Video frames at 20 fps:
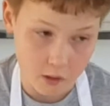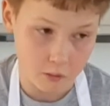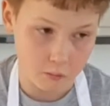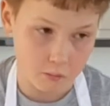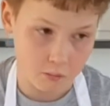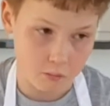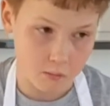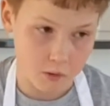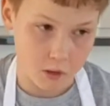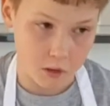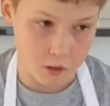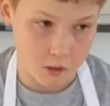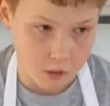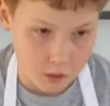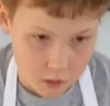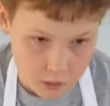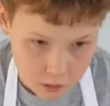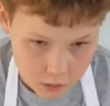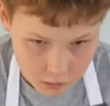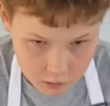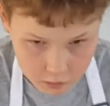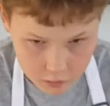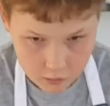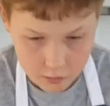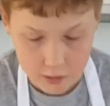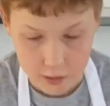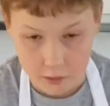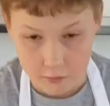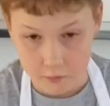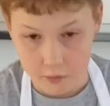film, and
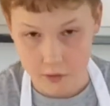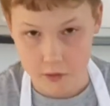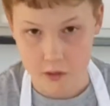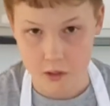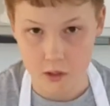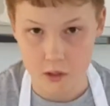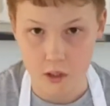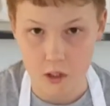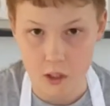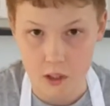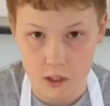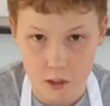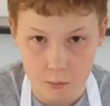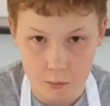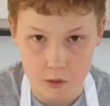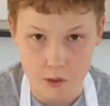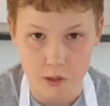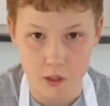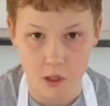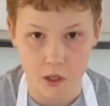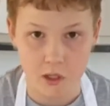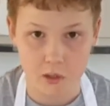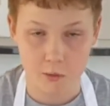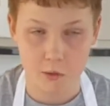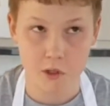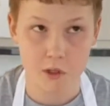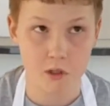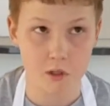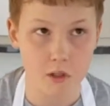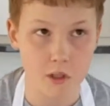leave it until it doubles
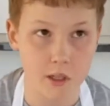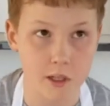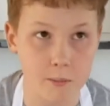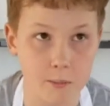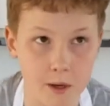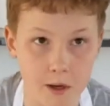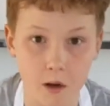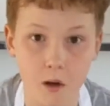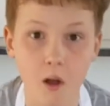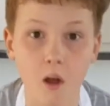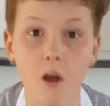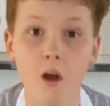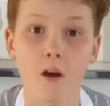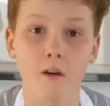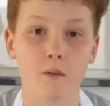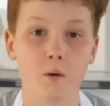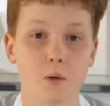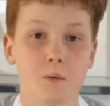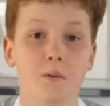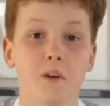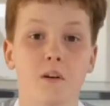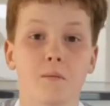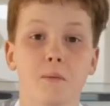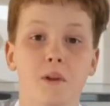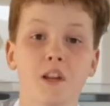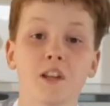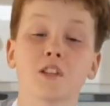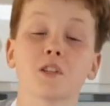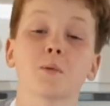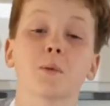size, which can take about
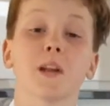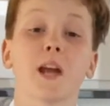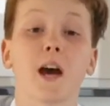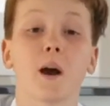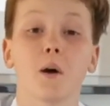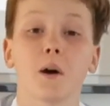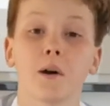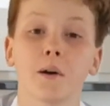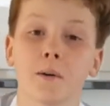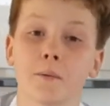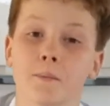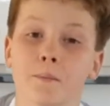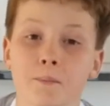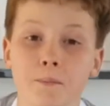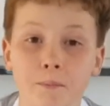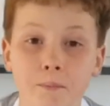45 minutes to an hour.